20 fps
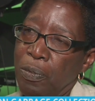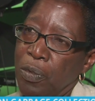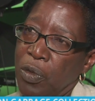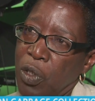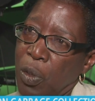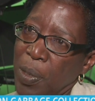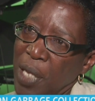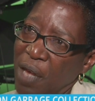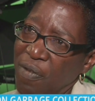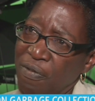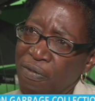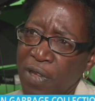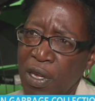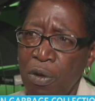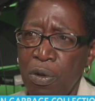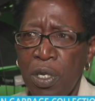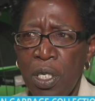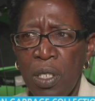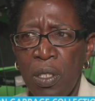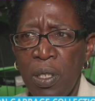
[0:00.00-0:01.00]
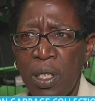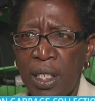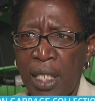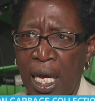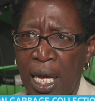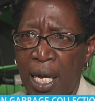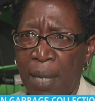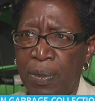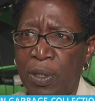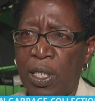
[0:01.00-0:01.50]
So we have varying
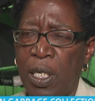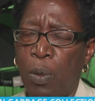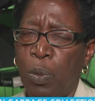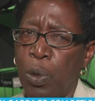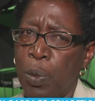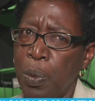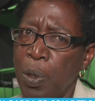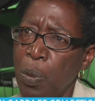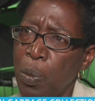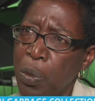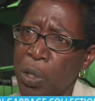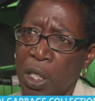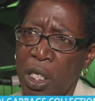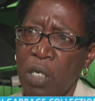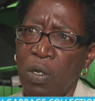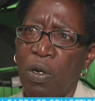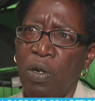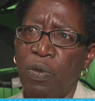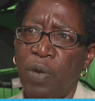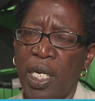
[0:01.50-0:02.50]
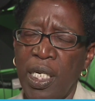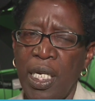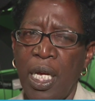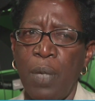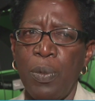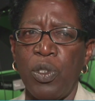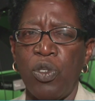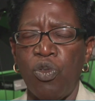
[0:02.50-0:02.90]
times. Now, what we're working on right now